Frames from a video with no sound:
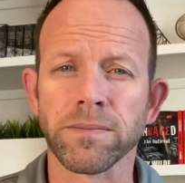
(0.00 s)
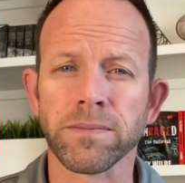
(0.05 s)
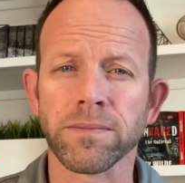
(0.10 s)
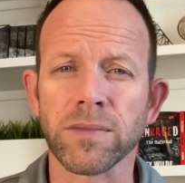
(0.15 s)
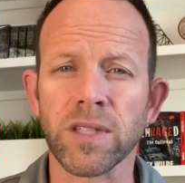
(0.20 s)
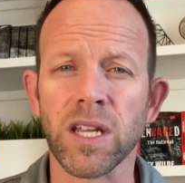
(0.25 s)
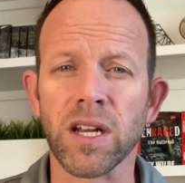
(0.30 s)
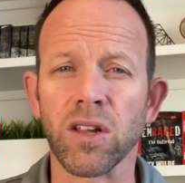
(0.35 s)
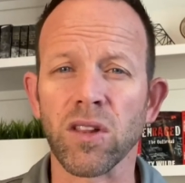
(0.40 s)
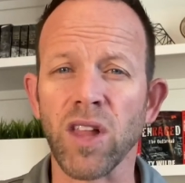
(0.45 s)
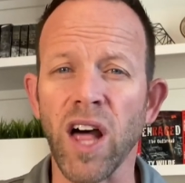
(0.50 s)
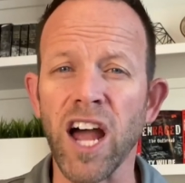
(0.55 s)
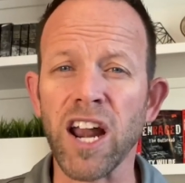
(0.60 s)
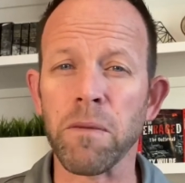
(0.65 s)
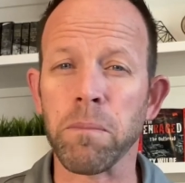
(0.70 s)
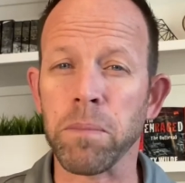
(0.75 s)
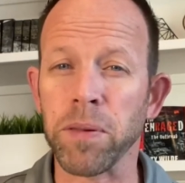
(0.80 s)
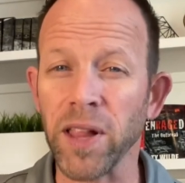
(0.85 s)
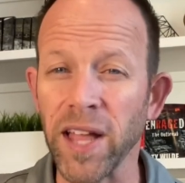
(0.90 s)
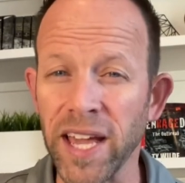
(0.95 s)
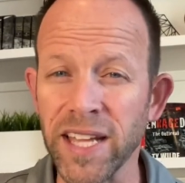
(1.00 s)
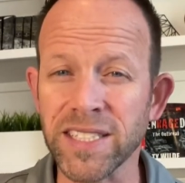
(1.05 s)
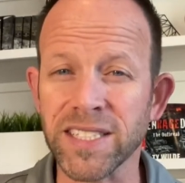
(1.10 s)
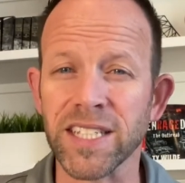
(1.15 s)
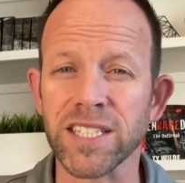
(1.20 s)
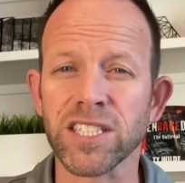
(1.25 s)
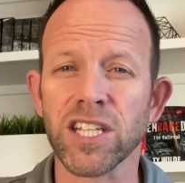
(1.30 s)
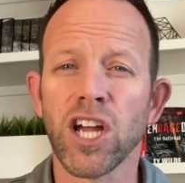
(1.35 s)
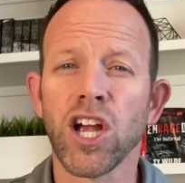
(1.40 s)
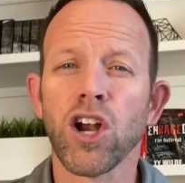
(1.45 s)
In a lot of
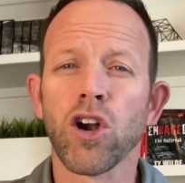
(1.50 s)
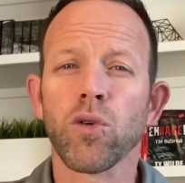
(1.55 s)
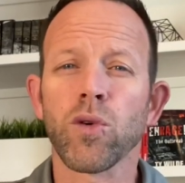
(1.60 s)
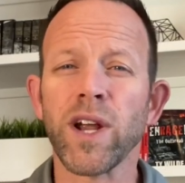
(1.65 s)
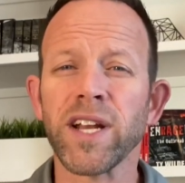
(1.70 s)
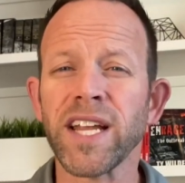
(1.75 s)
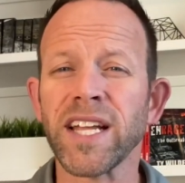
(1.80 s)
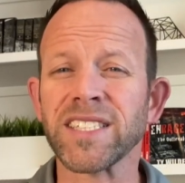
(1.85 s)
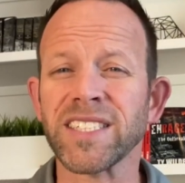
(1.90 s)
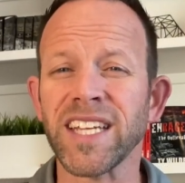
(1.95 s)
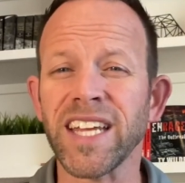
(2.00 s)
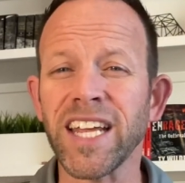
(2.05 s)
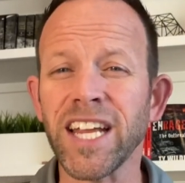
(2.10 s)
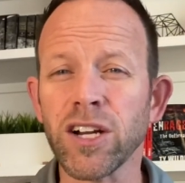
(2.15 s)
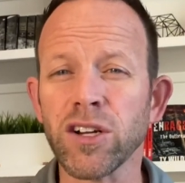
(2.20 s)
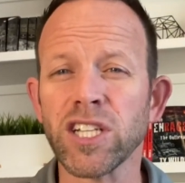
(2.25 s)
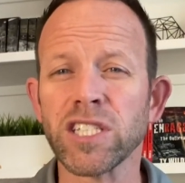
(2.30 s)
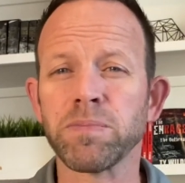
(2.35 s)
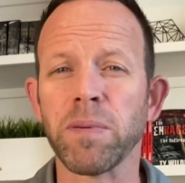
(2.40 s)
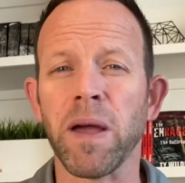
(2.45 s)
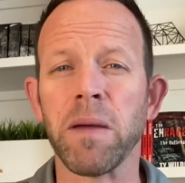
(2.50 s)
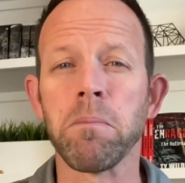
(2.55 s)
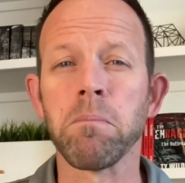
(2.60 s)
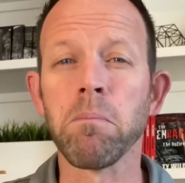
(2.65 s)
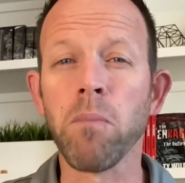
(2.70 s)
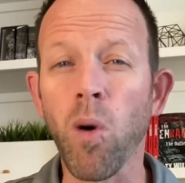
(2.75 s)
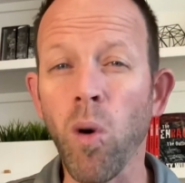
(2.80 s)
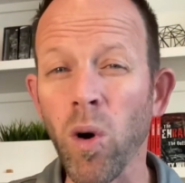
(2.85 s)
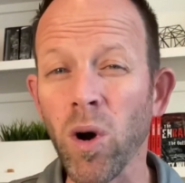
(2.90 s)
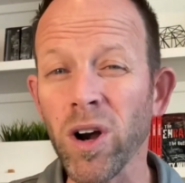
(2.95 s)
places, rent has increased by
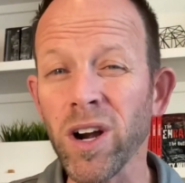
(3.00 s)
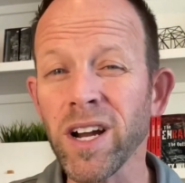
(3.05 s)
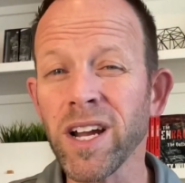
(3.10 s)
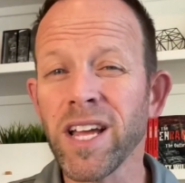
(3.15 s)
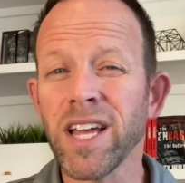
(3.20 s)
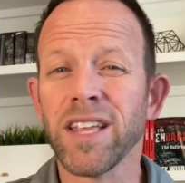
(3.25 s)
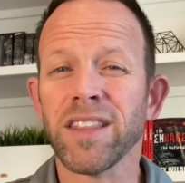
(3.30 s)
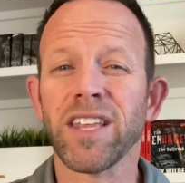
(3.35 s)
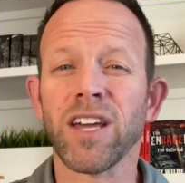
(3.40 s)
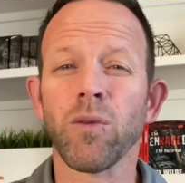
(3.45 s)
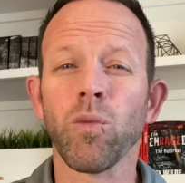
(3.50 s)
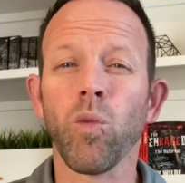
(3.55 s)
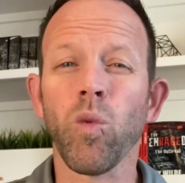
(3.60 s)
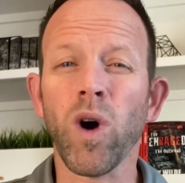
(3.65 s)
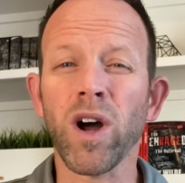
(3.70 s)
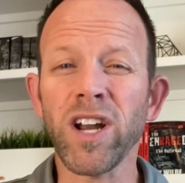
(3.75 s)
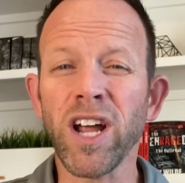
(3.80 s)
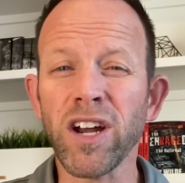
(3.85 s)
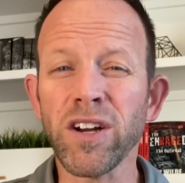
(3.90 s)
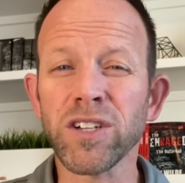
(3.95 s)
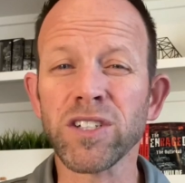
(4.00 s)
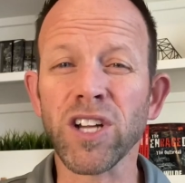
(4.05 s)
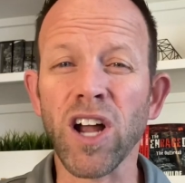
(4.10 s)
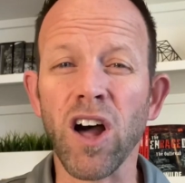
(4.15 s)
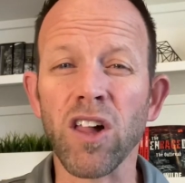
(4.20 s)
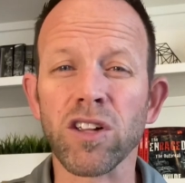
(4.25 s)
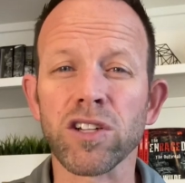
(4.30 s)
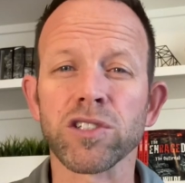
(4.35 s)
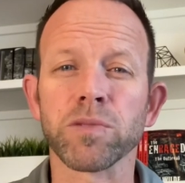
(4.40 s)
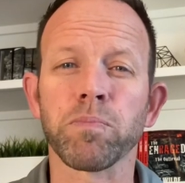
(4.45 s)
more than
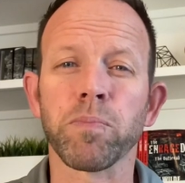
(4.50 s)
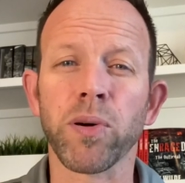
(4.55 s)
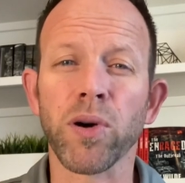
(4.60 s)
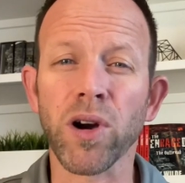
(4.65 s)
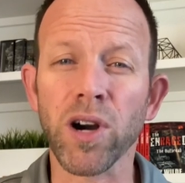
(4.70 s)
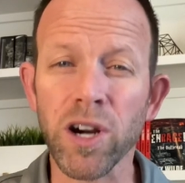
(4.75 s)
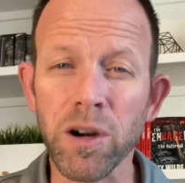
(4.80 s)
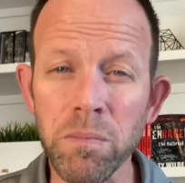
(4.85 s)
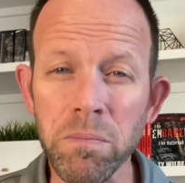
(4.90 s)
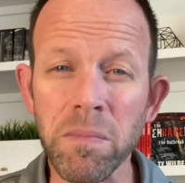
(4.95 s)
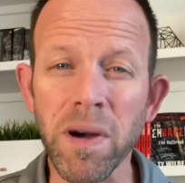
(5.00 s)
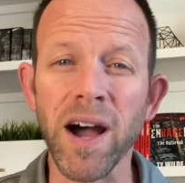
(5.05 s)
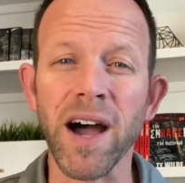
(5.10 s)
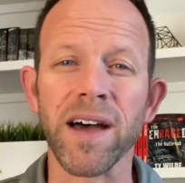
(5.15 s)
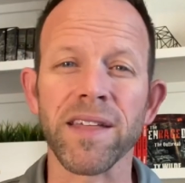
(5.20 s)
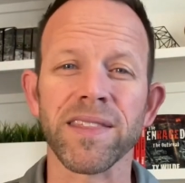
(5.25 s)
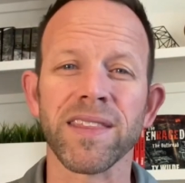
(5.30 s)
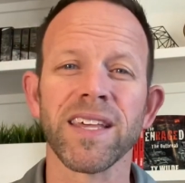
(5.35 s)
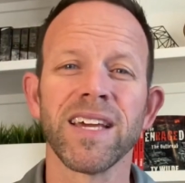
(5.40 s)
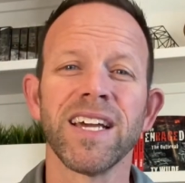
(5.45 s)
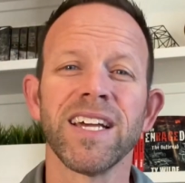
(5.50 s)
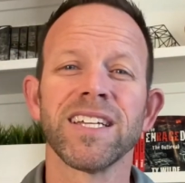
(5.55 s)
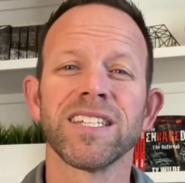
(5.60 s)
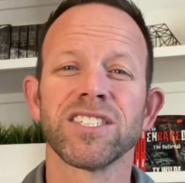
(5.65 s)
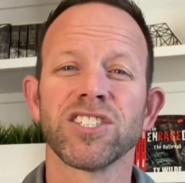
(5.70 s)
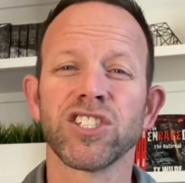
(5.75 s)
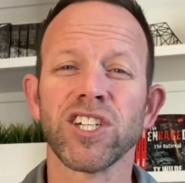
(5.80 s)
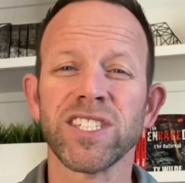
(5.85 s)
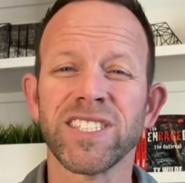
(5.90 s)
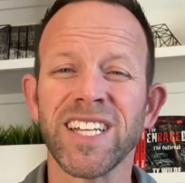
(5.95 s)
$100 per month
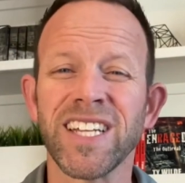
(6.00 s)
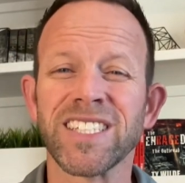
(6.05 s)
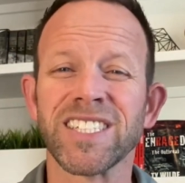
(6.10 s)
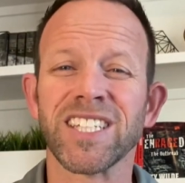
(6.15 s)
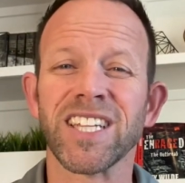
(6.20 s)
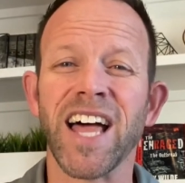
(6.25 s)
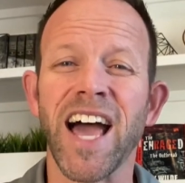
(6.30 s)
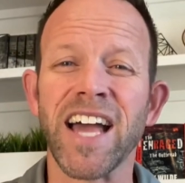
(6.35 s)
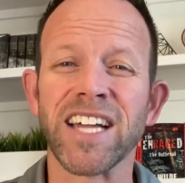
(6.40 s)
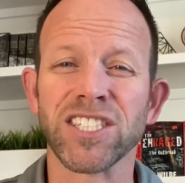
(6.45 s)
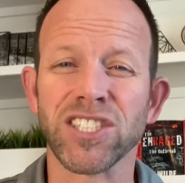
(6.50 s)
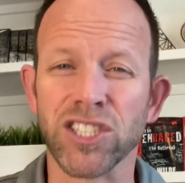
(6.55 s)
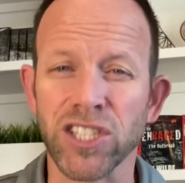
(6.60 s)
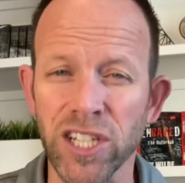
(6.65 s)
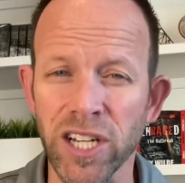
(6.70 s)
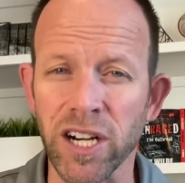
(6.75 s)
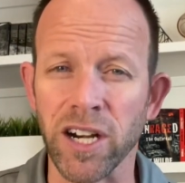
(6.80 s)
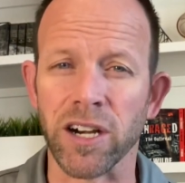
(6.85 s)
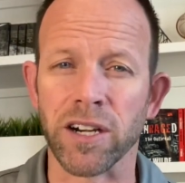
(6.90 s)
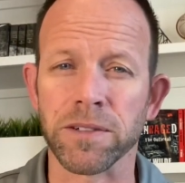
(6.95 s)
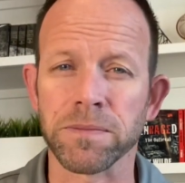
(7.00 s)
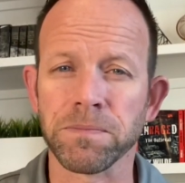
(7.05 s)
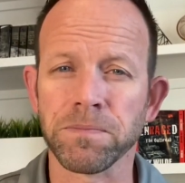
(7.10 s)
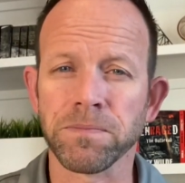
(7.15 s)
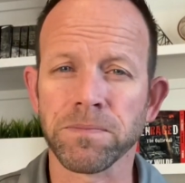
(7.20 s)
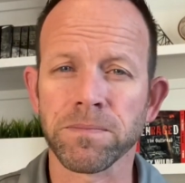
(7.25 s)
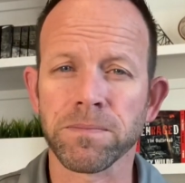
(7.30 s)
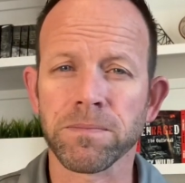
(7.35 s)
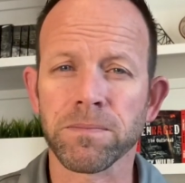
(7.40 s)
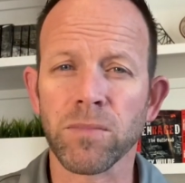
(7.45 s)
just since last year.
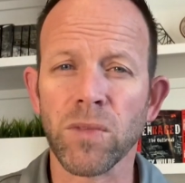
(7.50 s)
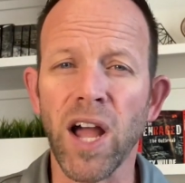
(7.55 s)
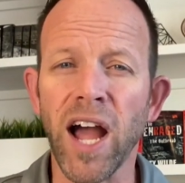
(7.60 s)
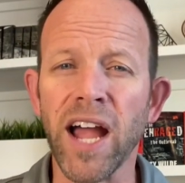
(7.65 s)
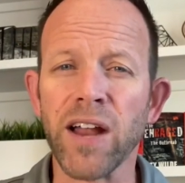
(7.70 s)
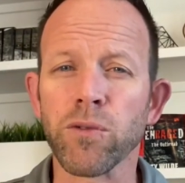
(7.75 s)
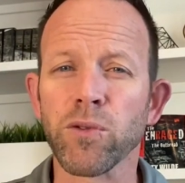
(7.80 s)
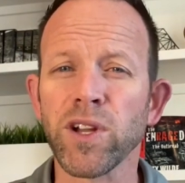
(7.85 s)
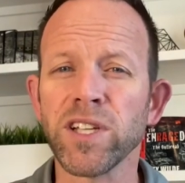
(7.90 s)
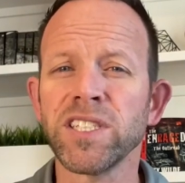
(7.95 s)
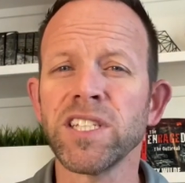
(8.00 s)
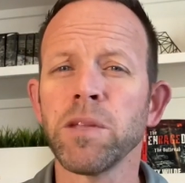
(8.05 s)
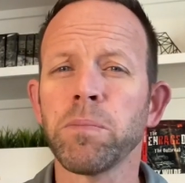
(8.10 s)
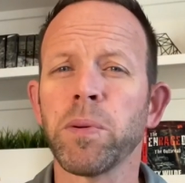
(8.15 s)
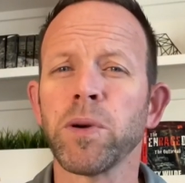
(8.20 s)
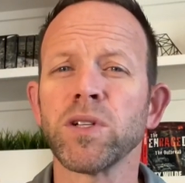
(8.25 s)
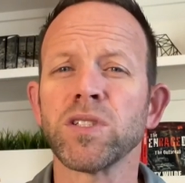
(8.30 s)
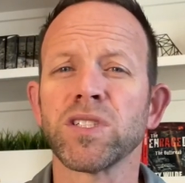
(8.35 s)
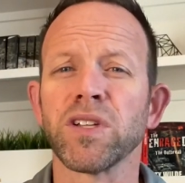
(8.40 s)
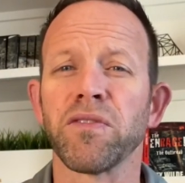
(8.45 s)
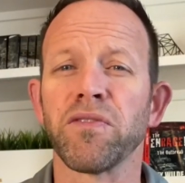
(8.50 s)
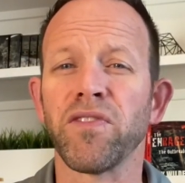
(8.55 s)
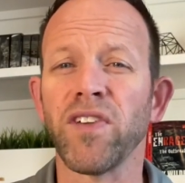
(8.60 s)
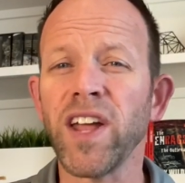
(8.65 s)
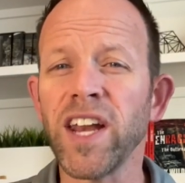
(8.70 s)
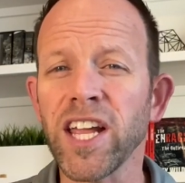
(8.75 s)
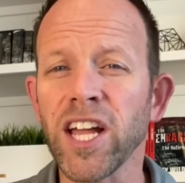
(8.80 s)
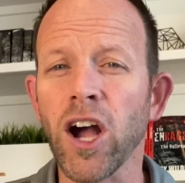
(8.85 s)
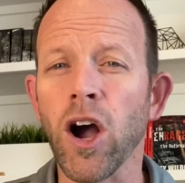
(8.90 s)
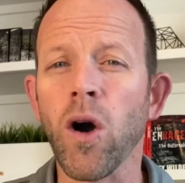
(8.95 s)
I recently produced a
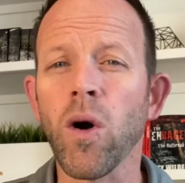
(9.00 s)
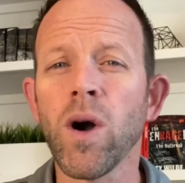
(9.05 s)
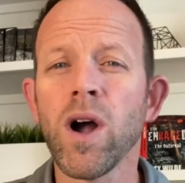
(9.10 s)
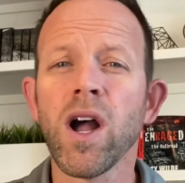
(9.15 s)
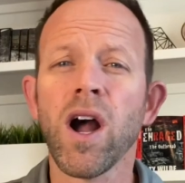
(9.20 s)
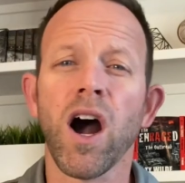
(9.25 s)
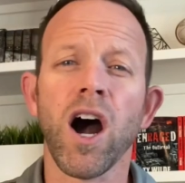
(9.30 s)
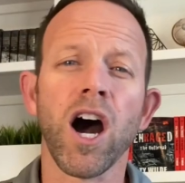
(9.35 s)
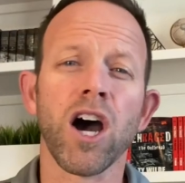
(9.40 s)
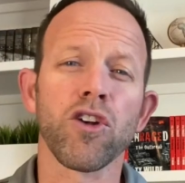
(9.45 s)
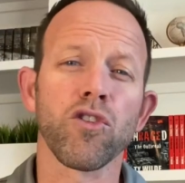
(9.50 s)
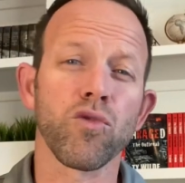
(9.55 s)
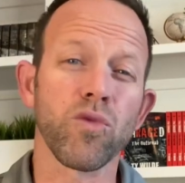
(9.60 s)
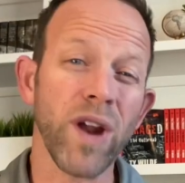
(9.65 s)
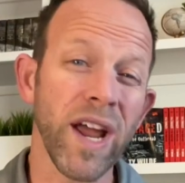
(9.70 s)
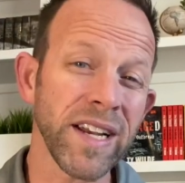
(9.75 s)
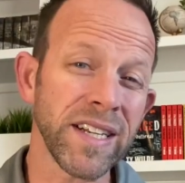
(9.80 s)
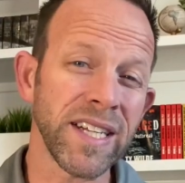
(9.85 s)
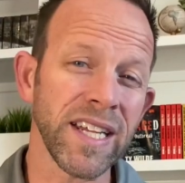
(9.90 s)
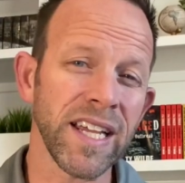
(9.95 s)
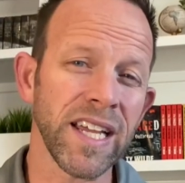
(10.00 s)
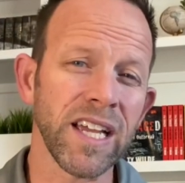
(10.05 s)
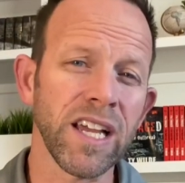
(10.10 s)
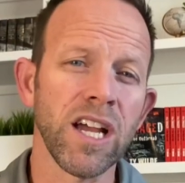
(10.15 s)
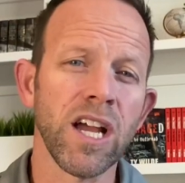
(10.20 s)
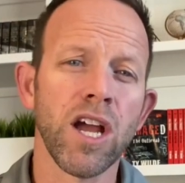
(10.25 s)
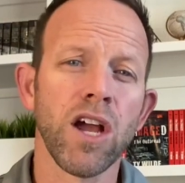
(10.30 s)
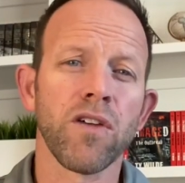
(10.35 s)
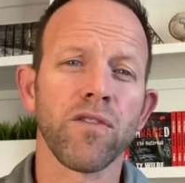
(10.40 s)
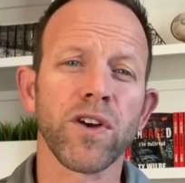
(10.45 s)
video on renting
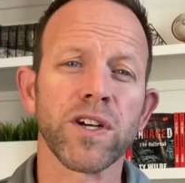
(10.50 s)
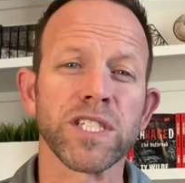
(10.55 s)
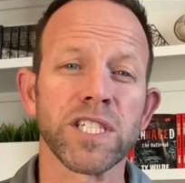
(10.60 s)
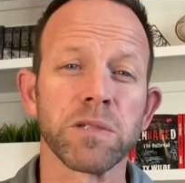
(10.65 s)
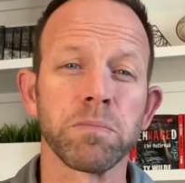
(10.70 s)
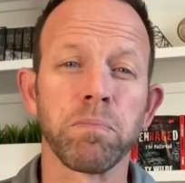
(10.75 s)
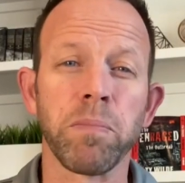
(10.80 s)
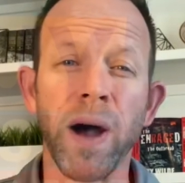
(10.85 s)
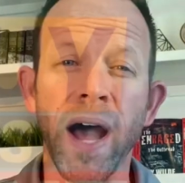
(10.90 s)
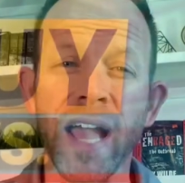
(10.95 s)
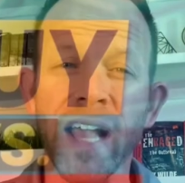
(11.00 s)
versus buying